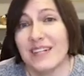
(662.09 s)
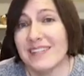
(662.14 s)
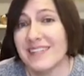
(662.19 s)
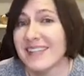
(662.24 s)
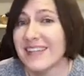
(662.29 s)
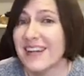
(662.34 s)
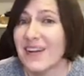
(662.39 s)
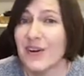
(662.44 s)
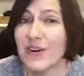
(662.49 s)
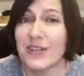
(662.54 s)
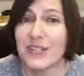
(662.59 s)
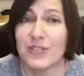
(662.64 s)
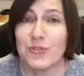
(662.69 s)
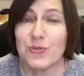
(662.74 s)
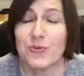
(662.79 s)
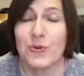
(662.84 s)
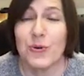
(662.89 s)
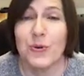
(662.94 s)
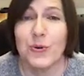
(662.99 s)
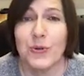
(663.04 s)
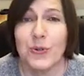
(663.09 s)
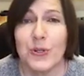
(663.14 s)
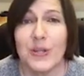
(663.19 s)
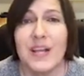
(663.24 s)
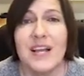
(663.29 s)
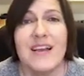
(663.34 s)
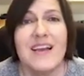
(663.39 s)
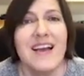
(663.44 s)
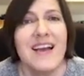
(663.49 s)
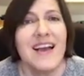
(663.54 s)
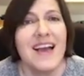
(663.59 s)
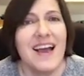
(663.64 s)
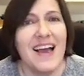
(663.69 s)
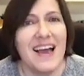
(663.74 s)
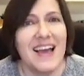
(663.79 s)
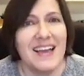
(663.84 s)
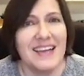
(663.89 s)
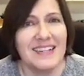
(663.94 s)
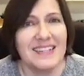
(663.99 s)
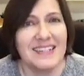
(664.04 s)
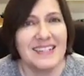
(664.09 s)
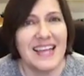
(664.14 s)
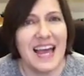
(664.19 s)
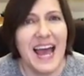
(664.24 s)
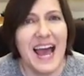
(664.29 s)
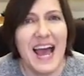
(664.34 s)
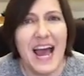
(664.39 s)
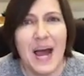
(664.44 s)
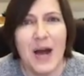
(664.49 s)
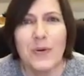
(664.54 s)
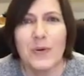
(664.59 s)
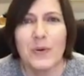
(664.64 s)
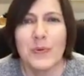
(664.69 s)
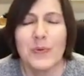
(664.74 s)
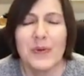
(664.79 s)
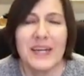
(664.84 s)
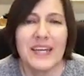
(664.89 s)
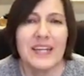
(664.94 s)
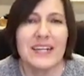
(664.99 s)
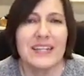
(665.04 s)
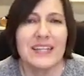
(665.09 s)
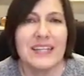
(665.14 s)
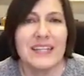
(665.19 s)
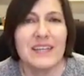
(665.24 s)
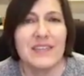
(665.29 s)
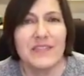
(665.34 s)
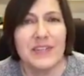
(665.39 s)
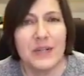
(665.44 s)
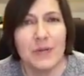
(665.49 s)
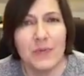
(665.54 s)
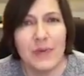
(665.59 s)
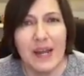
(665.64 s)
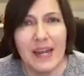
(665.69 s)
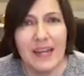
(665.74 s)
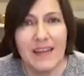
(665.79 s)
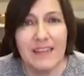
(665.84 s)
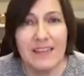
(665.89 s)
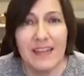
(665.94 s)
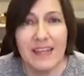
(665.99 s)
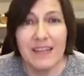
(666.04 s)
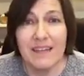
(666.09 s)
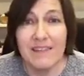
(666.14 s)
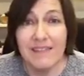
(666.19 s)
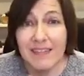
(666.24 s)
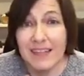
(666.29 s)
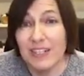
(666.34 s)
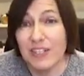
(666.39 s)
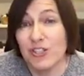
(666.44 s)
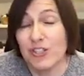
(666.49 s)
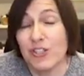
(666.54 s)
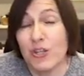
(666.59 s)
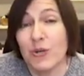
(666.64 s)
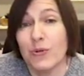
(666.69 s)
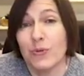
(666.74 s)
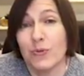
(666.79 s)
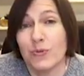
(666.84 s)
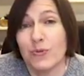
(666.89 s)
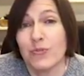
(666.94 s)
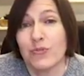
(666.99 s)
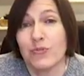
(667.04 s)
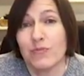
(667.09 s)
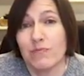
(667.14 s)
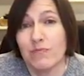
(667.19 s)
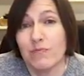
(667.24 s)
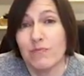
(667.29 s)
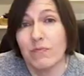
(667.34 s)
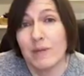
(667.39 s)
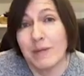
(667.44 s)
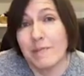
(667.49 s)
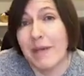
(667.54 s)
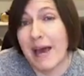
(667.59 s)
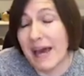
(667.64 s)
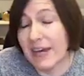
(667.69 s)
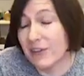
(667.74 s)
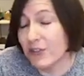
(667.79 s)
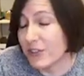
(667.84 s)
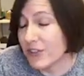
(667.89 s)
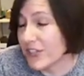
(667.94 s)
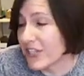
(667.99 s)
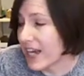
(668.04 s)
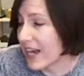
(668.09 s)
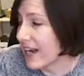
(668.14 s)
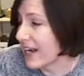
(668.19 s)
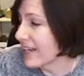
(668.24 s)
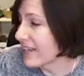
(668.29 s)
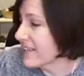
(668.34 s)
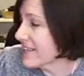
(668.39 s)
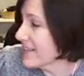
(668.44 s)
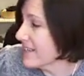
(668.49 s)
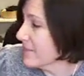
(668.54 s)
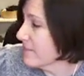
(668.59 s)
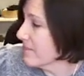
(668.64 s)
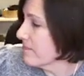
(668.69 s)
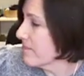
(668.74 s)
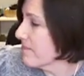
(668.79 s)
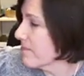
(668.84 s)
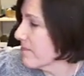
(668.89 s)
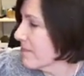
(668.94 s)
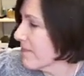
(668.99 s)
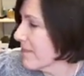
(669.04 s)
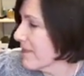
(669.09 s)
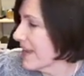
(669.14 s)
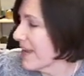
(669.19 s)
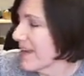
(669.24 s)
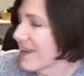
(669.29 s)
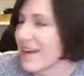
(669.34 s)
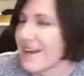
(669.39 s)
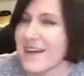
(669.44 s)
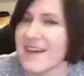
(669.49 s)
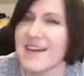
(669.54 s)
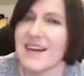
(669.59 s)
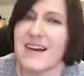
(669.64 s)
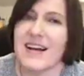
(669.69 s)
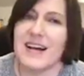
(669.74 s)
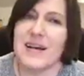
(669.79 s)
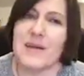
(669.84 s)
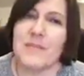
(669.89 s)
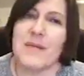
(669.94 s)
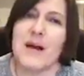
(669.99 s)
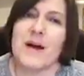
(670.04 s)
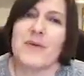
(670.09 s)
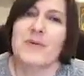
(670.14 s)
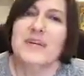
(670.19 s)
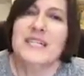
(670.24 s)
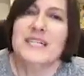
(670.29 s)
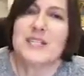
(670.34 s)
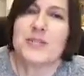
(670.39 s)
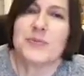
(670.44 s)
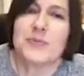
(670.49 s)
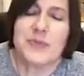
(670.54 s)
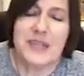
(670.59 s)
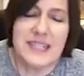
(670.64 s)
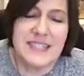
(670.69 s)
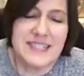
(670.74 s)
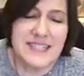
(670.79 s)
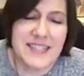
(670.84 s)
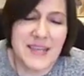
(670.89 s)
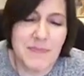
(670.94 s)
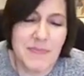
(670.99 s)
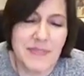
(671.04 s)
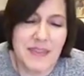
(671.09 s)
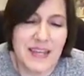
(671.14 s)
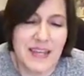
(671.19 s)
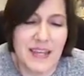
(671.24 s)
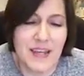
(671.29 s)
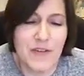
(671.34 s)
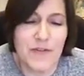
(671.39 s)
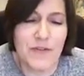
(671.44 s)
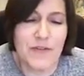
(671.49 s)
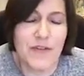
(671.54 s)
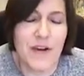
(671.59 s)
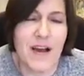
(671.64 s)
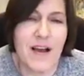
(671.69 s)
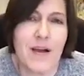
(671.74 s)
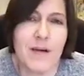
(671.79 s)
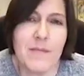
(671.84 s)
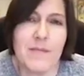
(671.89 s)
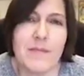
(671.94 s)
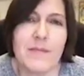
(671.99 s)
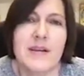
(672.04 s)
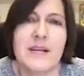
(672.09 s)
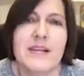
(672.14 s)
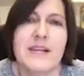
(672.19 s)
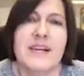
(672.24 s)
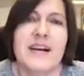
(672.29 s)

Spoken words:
is in our control and how are we going to live in a way that shows what matters to us. I wanted to read something from